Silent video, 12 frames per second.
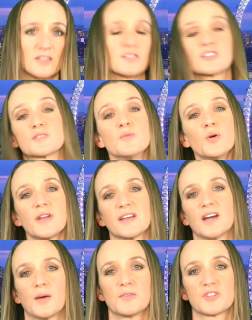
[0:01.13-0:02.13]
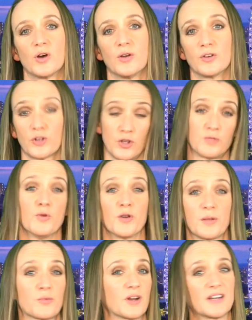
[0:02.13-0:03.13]
So this morning I was on Good
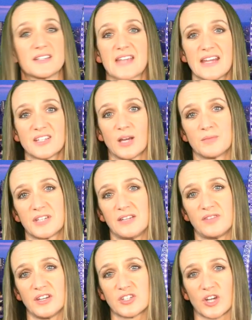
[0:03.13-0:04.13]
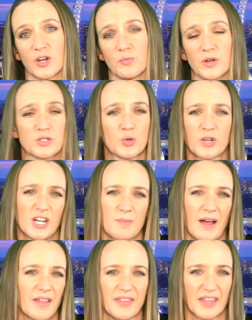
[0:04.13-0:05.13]
Morning Britain, daytime TV show, and we were talking
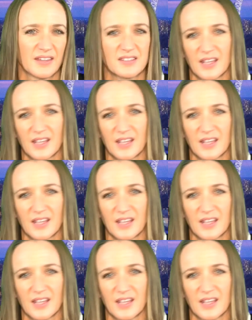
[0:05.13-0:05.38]
about things